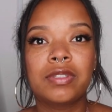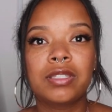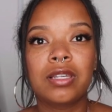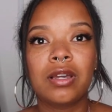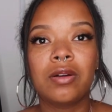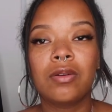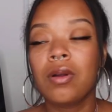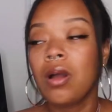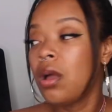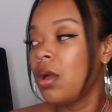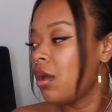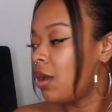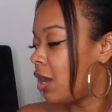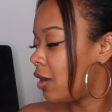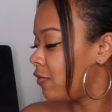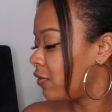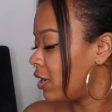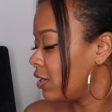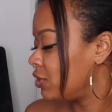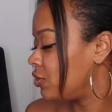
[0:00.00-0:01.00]
So,
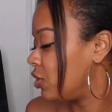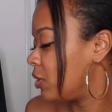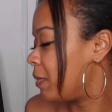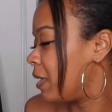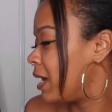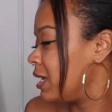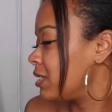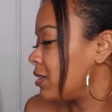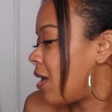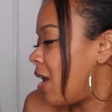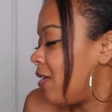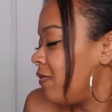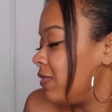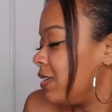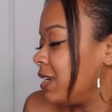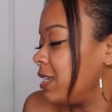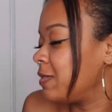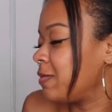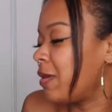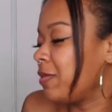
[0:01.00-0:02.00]
I forgot to drink my iced
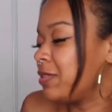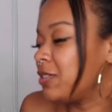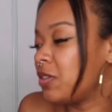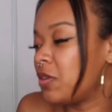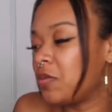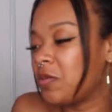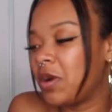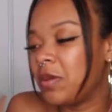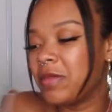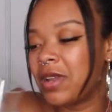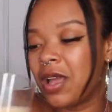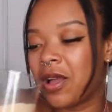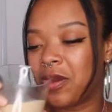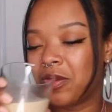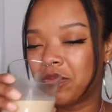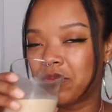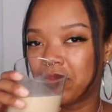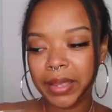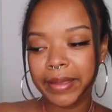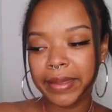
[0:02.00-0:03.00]
coffee. It's probably so warm
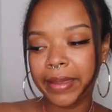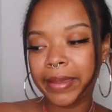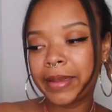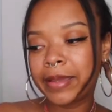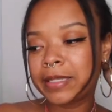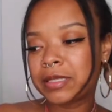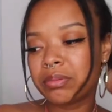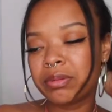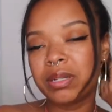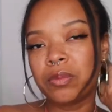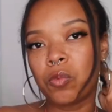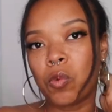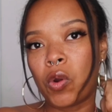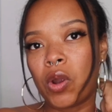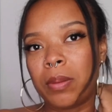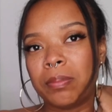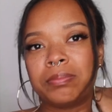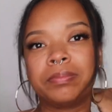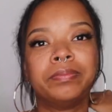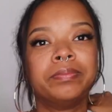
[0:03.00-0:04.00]
now. Yeah, it's pretty
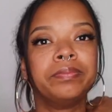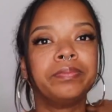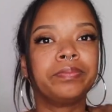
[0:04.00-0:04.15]
warm.